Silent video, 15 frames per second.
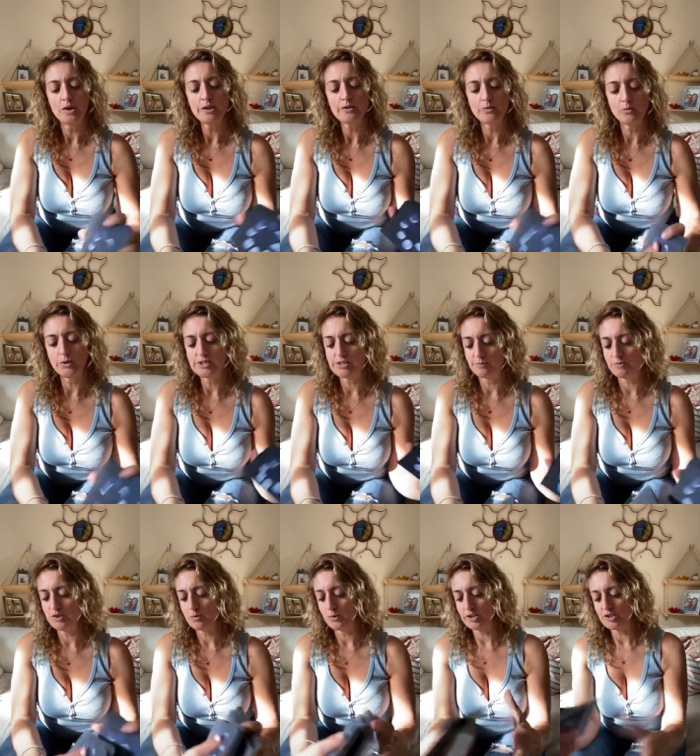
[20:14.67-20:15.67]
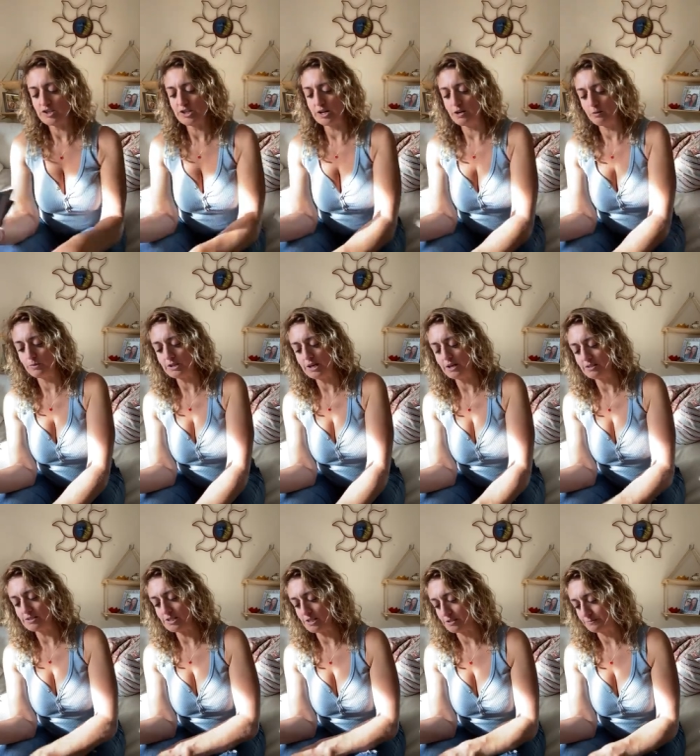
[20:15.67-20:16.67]
What other wisdom do you want to share? What the
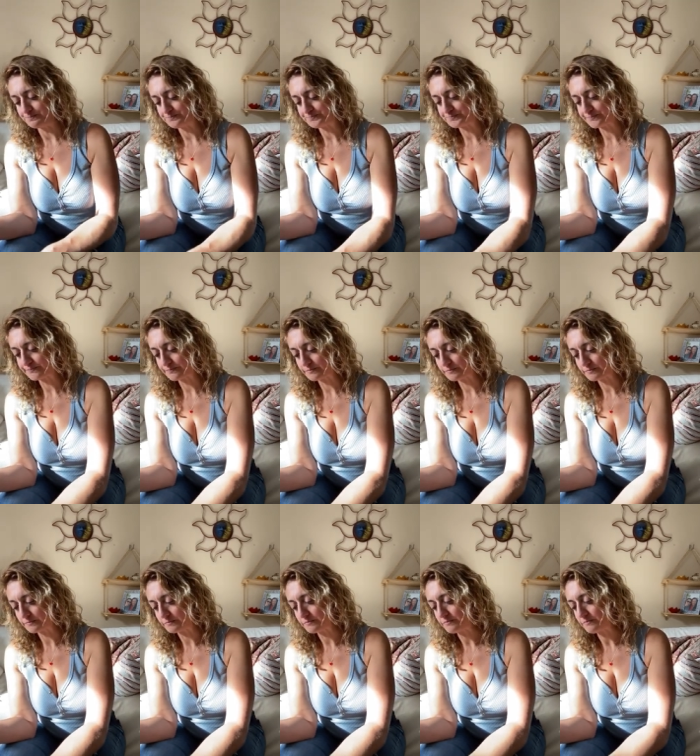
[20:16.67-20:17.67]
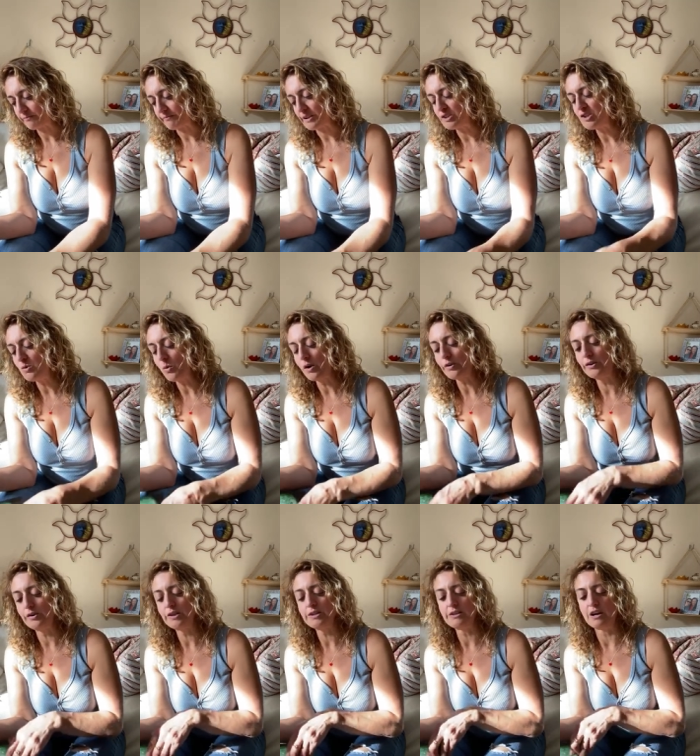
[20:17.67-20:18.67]
hell is this? You are
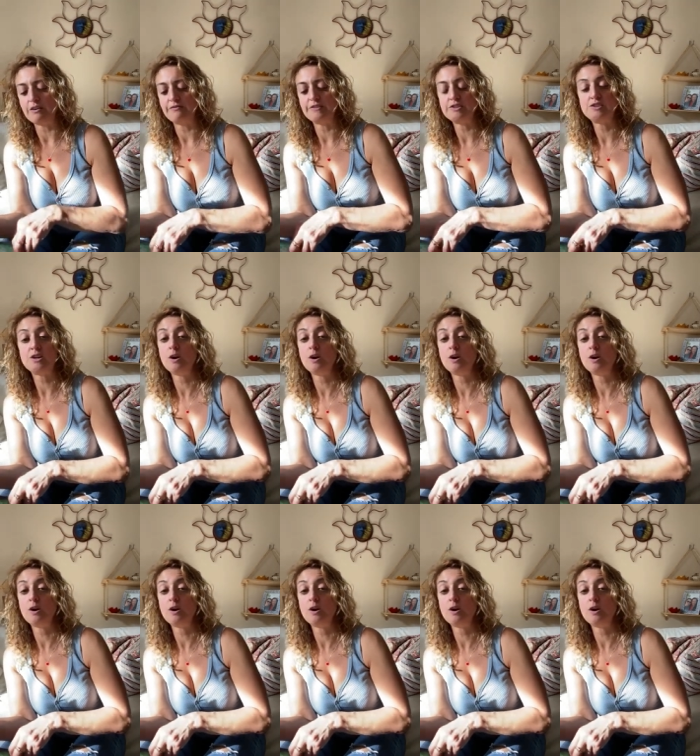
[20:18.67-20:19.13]
good enough.